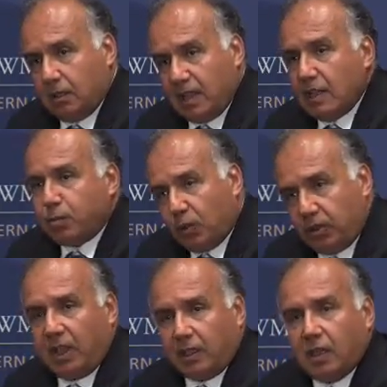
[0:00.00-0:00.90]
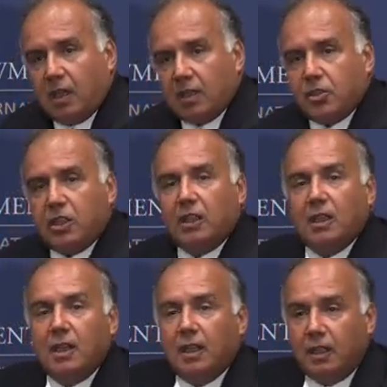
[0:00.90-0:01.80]
transport technology,
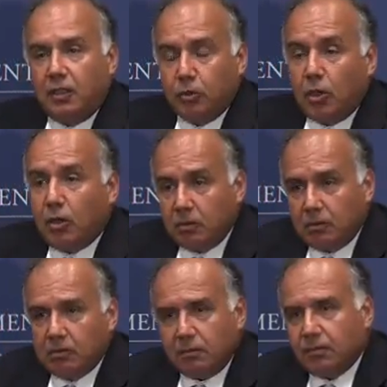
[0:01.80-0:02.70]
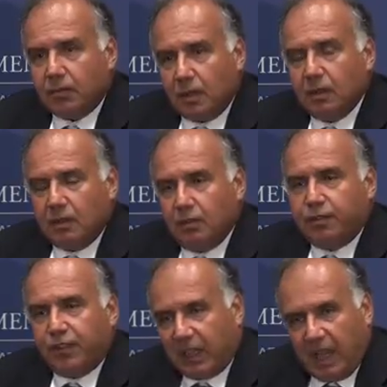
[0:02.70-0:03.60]
you don't
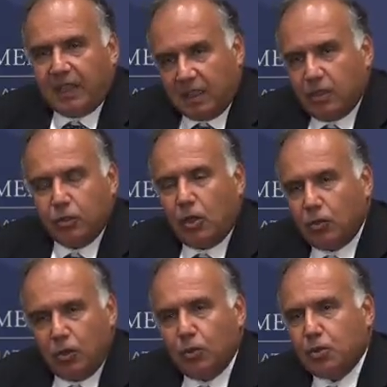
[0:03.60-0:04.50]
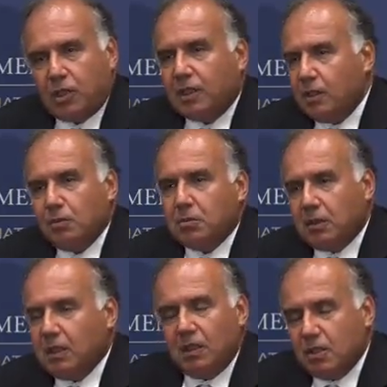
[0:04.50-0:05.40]
forget it. You don't lose it. You
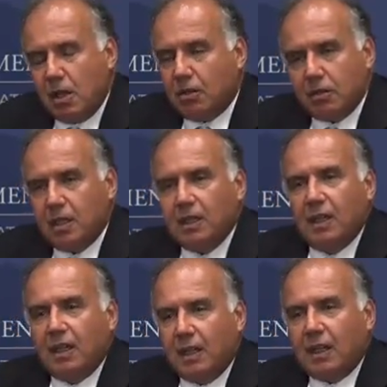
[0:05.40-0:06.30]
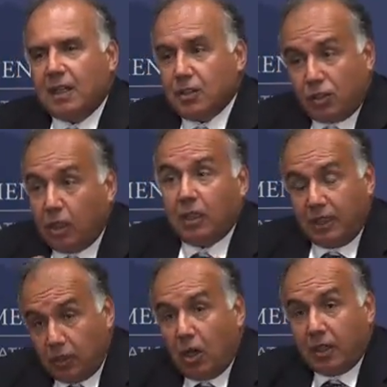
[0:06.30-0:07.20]
know,
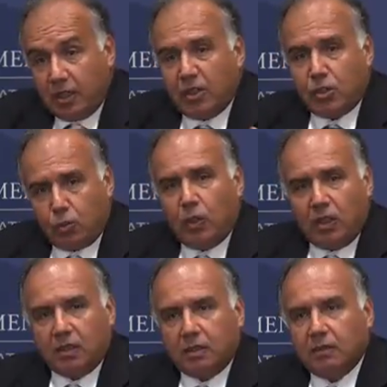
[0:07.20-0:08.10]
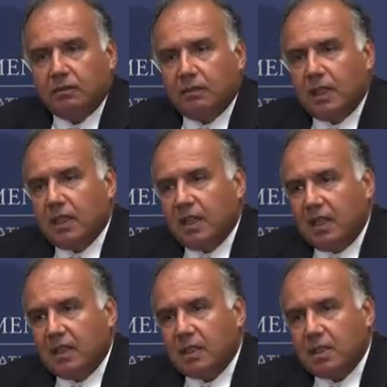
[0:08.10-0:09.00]
certainly not in this world,
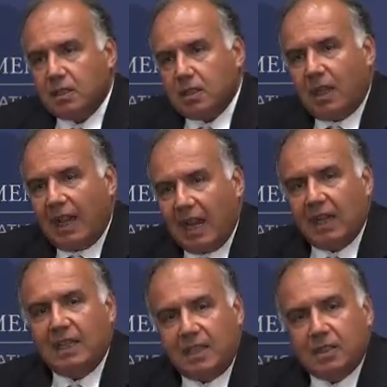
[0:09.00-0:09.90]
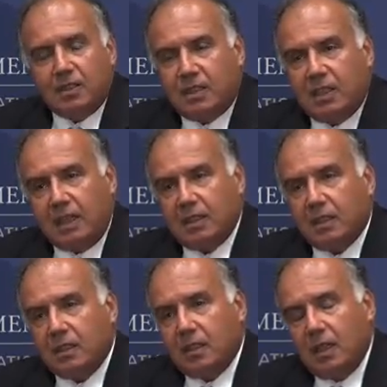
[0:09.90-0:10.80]
in this highly
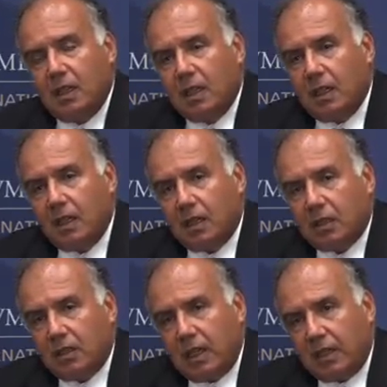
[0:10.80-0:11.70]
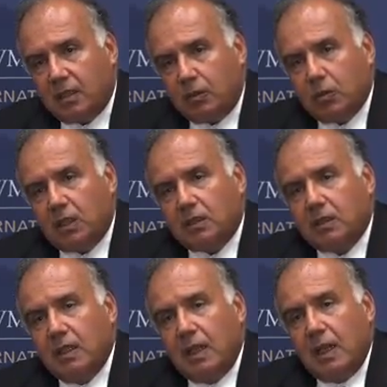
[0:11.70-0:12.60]
integrated, connected
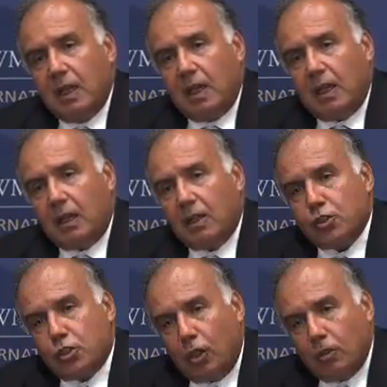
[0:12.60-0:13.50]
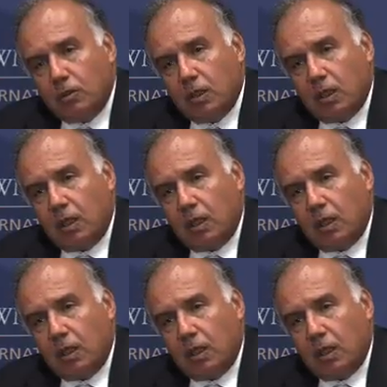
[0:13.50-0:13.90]
world. So